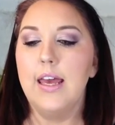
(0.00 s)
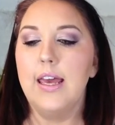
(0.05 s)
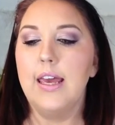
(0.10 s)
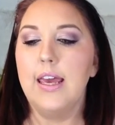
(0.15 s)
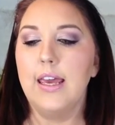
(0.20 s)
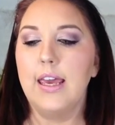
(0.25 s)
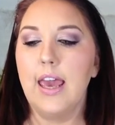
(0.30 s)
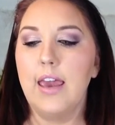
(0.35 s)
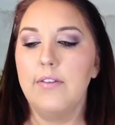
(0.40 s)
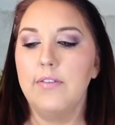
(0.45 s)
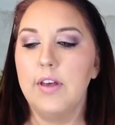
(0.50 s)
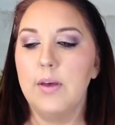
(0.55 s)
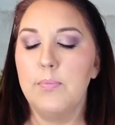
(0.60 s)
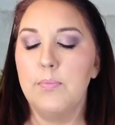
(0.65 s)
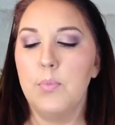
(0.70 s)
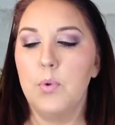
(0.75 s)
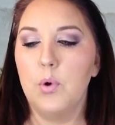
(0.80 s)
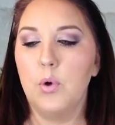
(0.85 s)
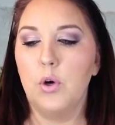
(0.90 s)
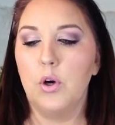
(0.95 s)
it gave it
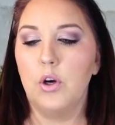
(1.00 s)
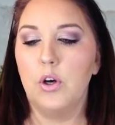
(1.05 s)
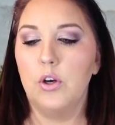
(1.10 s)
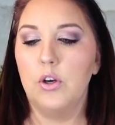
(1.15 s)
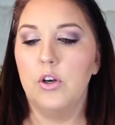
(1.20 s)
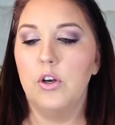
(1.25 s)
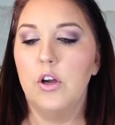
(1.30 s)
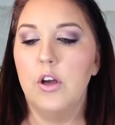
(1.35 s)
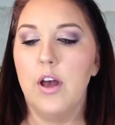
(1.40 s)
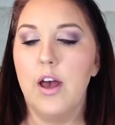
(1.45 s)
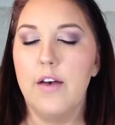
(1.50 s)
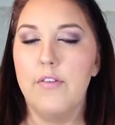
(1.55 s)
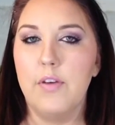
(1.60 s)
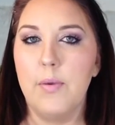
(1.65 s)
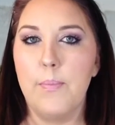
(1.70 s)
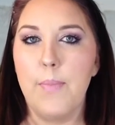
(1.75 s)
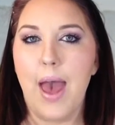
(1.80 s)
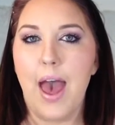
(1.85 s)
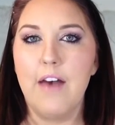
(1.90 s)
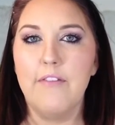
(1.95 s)
more of
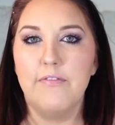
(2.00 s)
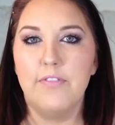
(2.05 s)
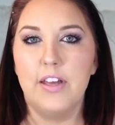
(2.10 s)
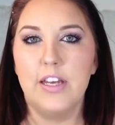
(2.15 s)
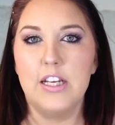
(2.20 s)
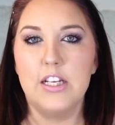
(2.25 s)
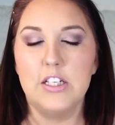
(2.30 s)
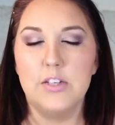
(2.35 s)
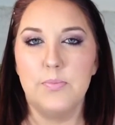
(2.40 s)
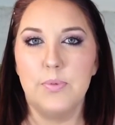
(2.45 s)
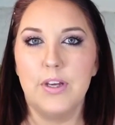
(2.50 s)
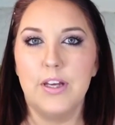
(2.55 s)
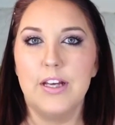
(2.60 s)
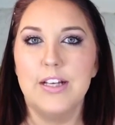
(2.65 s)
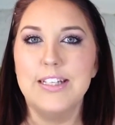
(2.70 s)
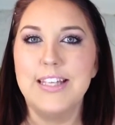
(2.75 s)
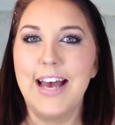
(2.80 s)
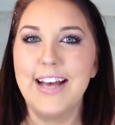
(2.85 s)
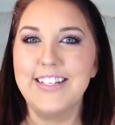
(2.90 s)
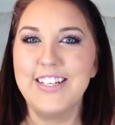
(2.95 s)
a matte finish
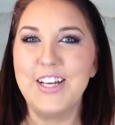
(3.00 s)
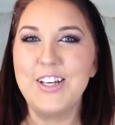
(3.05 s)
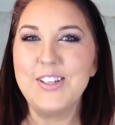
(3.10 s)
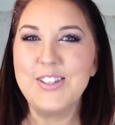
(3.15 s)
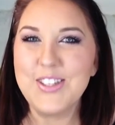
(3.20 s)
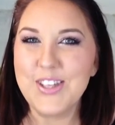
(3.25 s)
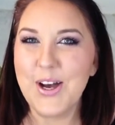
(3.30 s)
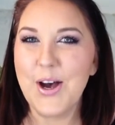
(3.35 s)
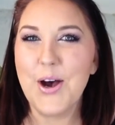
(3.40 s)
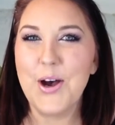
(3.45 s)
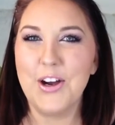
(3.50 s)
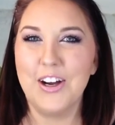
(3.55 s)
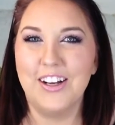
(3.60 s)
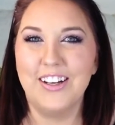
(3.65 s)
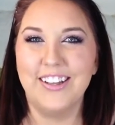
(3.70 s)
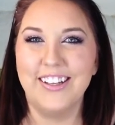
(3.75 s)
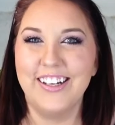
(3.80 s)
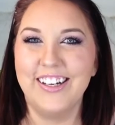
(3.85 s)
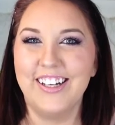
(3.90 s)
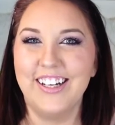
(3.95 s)
because, as you saw
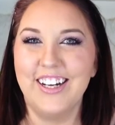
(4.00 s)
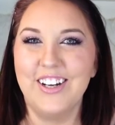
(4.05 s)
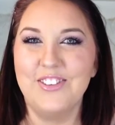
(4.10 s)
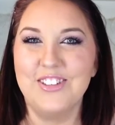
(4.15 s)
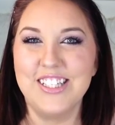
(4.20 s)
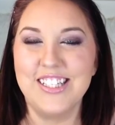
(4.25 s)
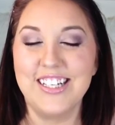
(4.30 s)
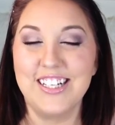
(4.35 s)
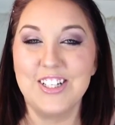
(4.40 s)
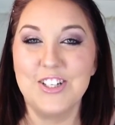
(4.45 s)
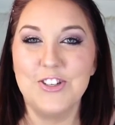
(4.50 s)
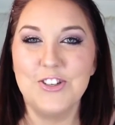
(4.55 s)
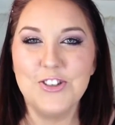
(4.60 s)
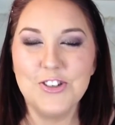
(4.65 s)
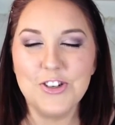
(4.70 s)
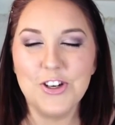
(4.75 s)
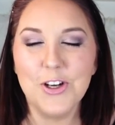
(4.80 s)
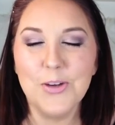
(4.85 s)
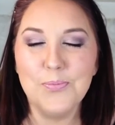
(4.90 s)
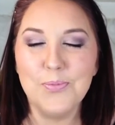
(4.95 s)
earlier, it was
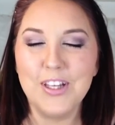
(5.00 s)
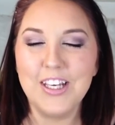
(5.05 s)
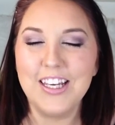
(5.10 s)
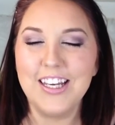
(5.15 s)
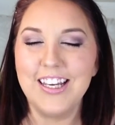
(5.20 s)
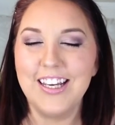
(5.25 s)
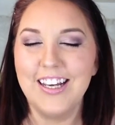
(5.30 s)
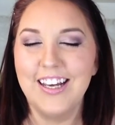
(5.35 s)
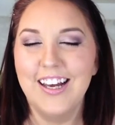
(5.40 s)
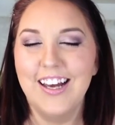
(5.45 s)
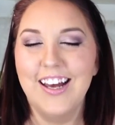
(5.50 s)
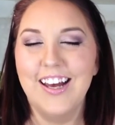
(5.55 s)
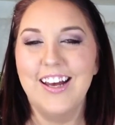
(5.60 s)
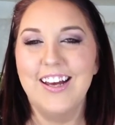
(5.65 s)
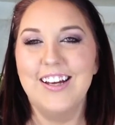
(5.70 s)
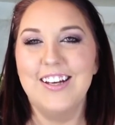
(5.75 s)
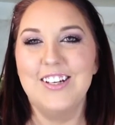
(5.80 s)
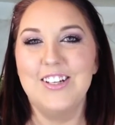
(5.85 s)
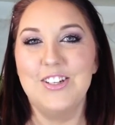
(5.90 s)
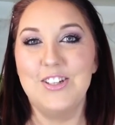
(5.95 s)
extremely
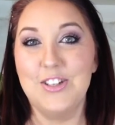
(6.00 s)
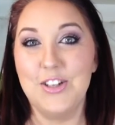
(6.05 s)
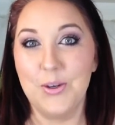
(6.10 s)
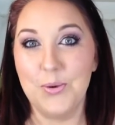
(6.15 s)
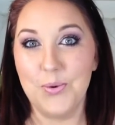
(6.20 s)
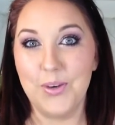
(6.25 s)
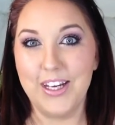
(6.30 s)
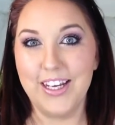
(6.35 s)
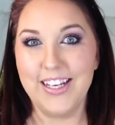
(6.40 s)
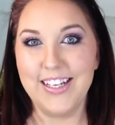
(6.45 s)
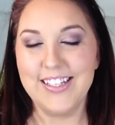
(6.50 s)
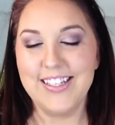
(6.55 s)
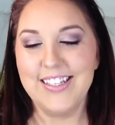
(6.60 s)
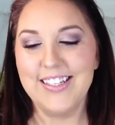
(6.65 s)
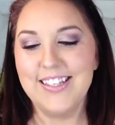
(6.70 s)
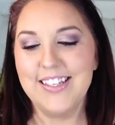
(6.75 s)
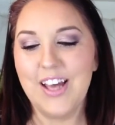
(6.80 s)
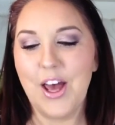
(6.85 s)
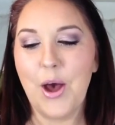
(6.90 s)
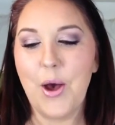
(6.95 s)
dewy.
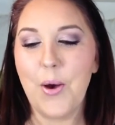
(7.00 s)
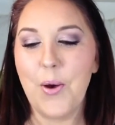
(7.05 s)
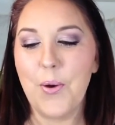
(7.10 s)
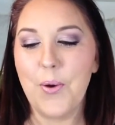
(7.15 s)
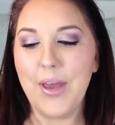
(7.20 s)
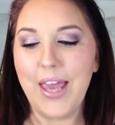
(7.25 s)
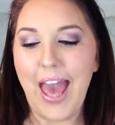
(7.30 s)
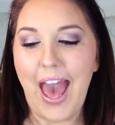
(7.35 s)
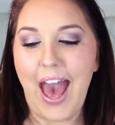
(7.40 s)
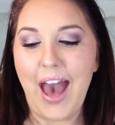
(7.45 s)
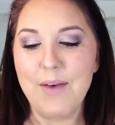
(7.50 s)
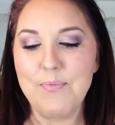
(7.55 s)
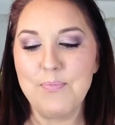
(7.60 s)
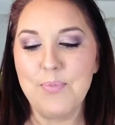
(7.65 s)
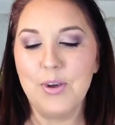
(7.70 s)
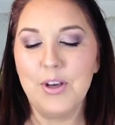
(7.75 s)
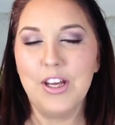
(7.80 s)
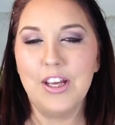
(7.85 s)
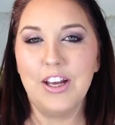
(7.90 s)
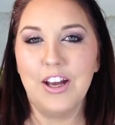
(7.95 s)
So yeah,
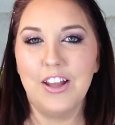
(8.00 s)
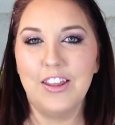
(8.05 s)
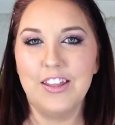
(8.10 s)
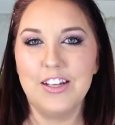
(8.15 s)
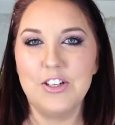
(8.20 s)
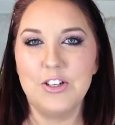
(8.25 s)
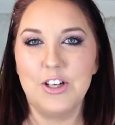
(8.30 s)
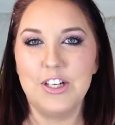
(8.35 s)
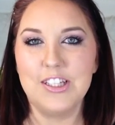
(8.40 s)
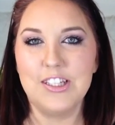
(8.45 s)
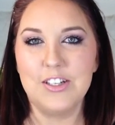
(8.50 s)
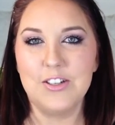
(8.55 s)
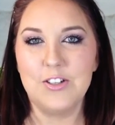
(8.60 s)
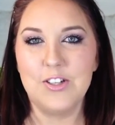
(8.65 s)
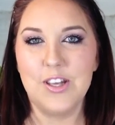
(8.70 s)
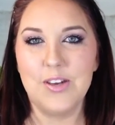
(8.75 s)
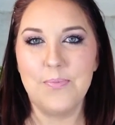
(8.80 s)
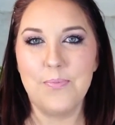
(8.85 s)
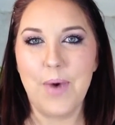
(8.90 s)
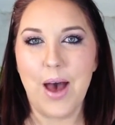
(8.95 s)
putting on the
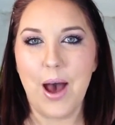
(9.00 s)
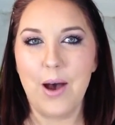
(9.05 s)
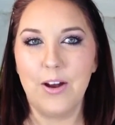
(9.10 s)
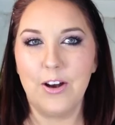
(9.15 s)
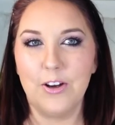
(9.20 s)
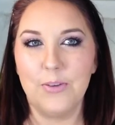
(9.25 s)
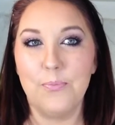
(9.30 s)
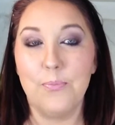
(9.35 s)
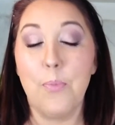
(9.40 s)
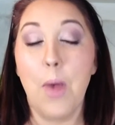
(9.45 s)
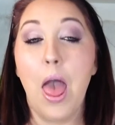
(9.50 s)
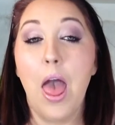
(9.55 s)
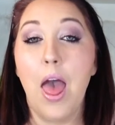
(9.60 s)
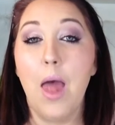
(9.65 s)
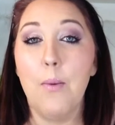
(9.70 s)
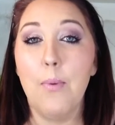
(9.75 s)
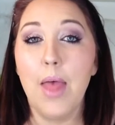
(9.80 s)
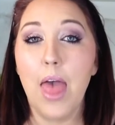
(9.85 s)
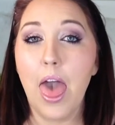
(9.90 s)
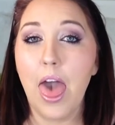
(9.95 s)
translucent powder
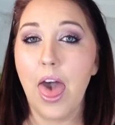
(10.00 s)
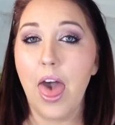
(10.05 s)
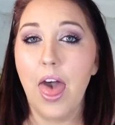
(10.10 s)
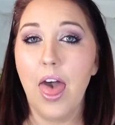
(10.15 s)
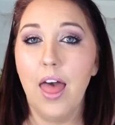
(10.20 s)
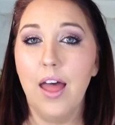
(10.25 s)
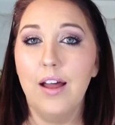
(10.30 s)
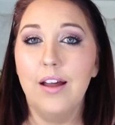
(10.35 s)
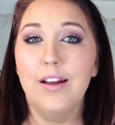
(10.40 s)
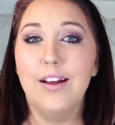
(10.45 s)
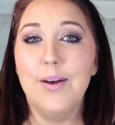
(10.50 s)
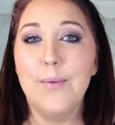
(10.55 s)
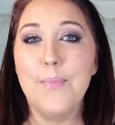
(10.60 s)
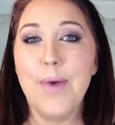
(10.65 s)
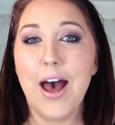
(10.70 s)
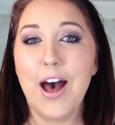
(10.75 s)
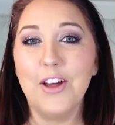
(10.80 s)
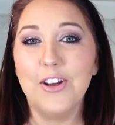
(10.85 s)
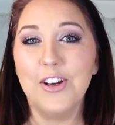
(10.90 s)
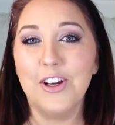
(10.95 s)

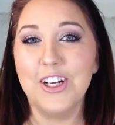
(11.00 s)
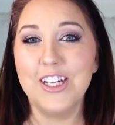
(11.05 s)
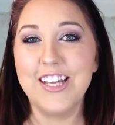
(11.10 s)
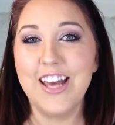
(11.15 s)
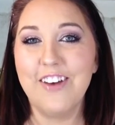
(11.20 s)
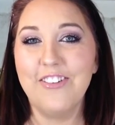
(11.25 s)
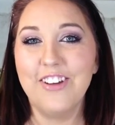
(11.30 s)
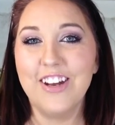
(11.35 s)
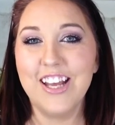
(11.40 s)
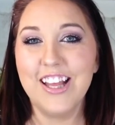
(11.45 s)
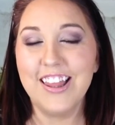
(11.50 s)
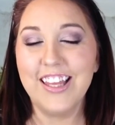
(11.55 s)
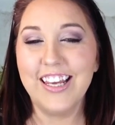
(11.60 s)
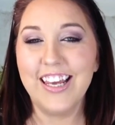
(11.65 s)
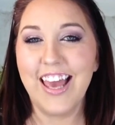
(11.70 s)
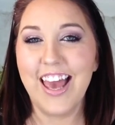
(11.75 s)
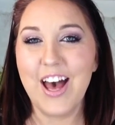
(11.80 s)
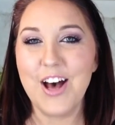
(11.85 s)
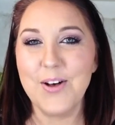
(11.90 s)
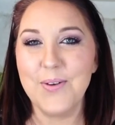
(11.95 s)

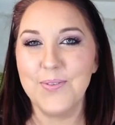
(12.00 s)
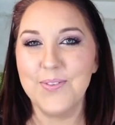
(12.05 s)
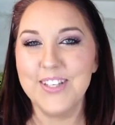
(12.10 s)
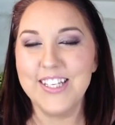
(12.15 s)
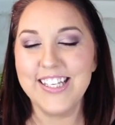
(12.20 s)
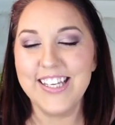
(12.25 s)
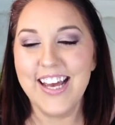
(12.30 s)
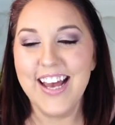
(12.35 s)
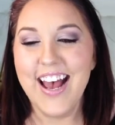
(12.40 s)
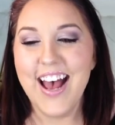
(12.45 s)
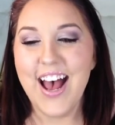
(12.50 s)
definitely helped.